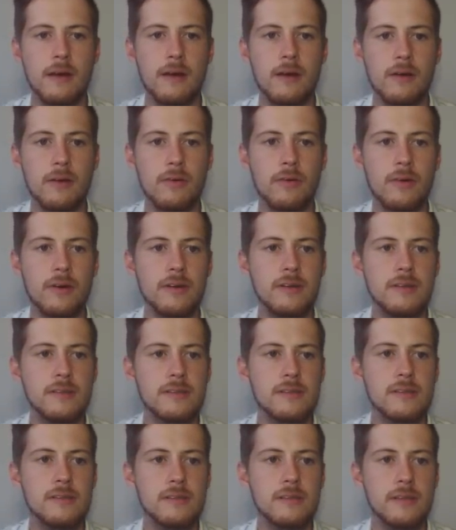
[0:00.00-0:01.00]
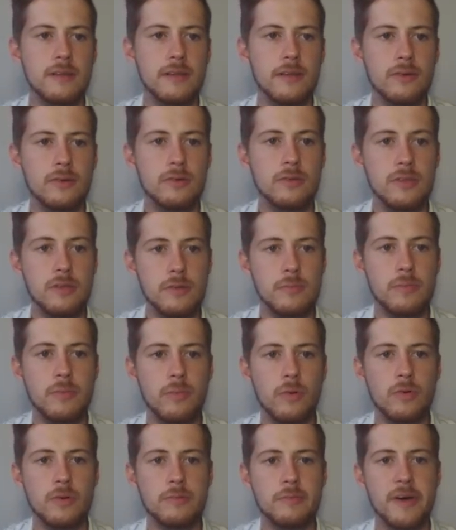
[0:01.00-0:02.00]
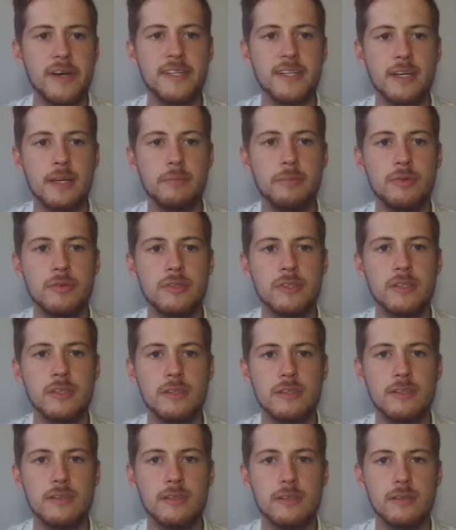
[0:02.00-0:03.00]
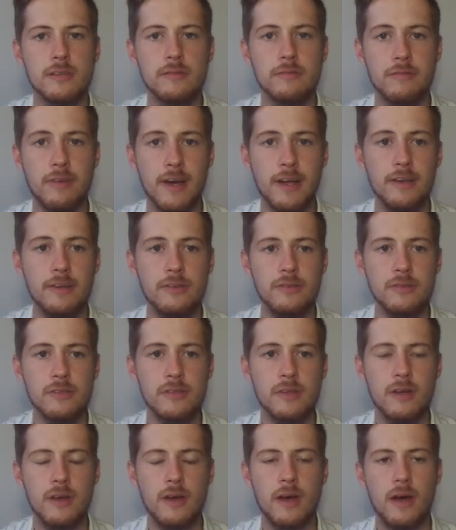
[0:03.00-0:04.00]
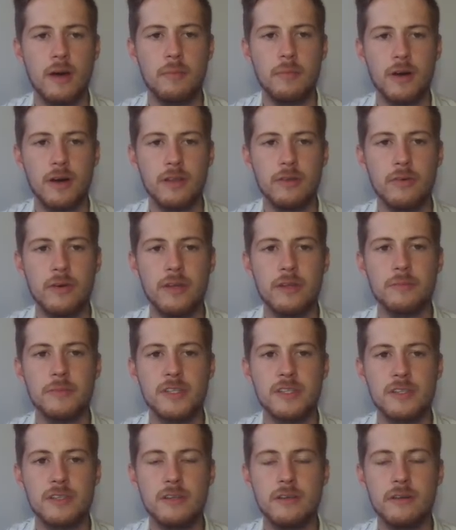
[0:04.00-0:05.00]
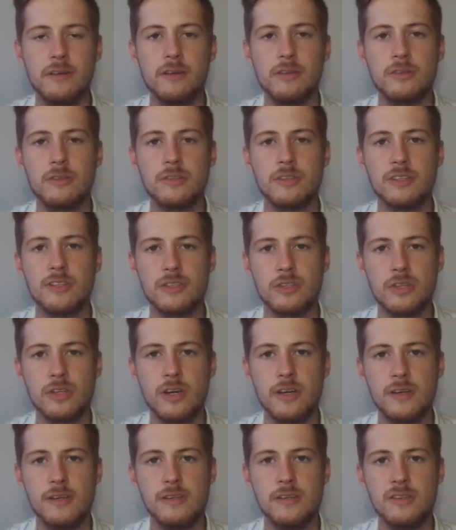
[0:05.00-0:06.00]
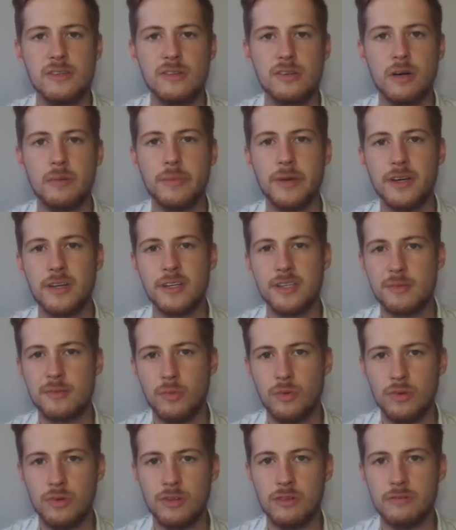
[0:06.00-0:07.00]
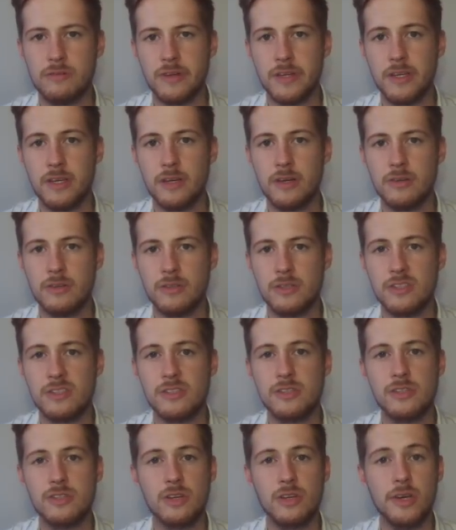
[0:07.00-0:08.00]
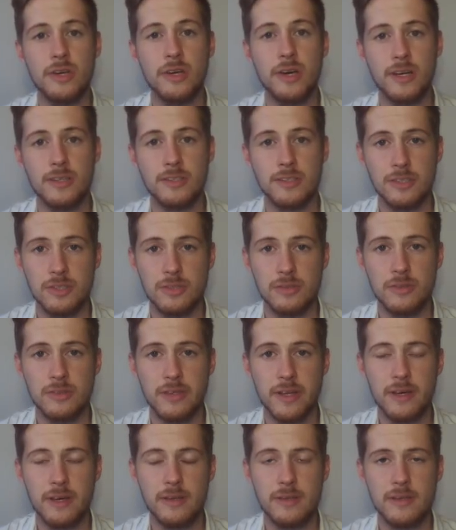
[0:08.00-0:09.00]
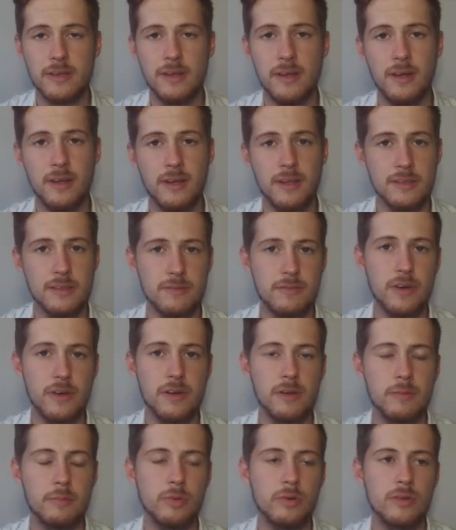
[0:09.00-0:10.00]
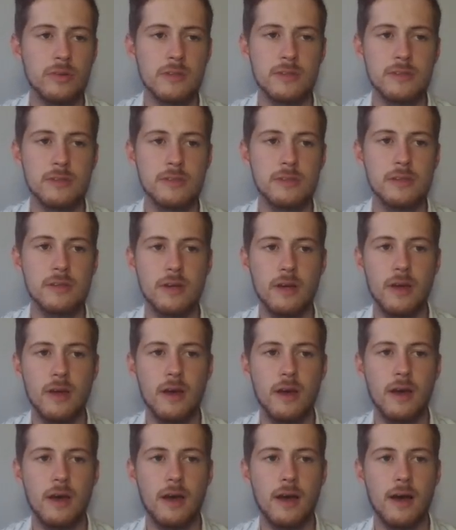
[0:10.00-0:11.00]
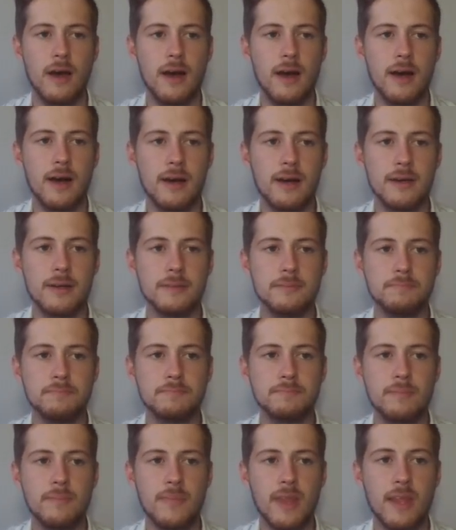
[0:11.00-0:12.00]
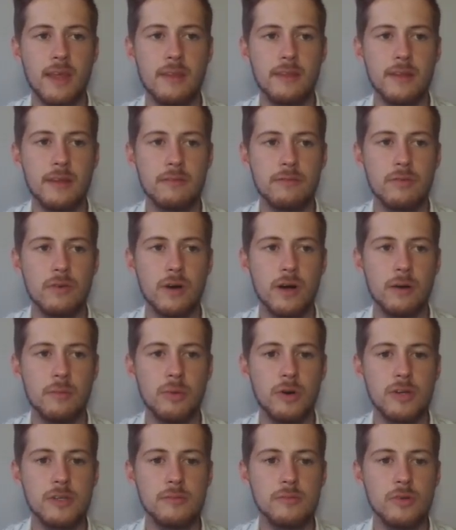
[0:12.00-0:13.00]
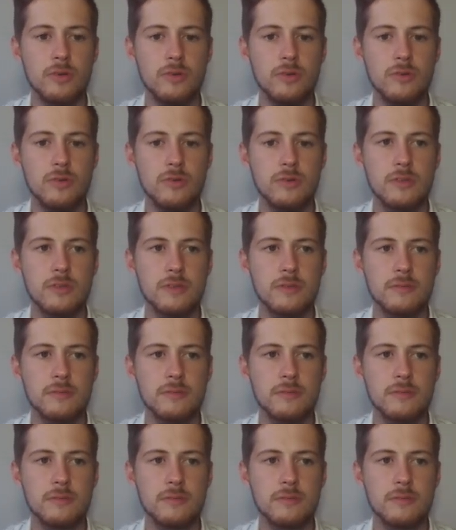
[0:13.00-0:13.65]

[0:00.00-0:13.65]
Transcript: Alright, then it also automatically puts in the values. By the way, the materials you can change. I'll make a small little video just to show you how to do that. It's very important. Then for our bottom chord,